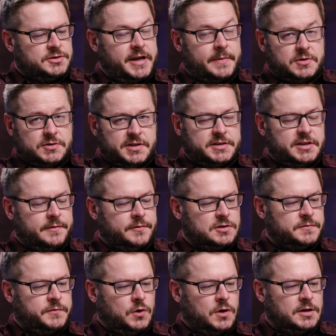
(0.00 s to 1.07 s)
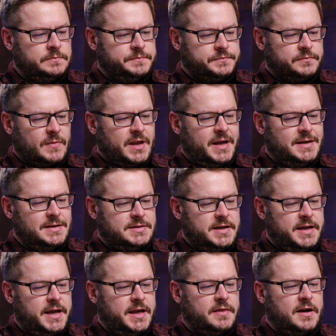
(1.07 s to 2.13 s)
Chapter 60, verse 4.
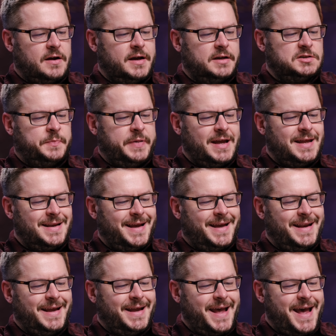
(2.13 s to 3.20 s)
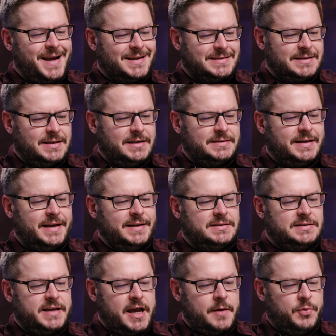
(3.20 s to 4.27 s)
Indeed, there has been an excellent
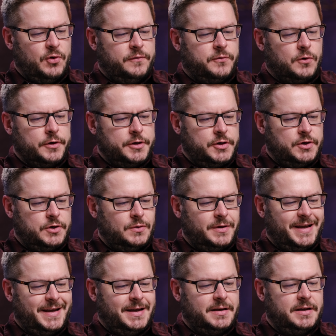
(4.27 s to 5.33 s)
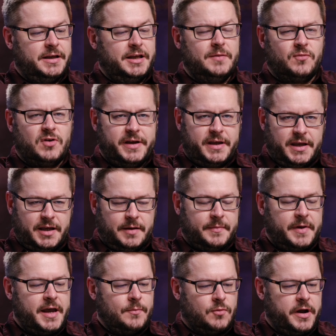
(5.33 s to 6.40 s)
example for you in
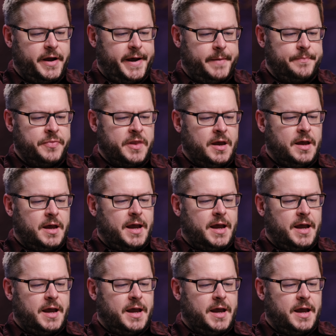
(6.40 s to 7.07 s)
Ibrahim, Abraham,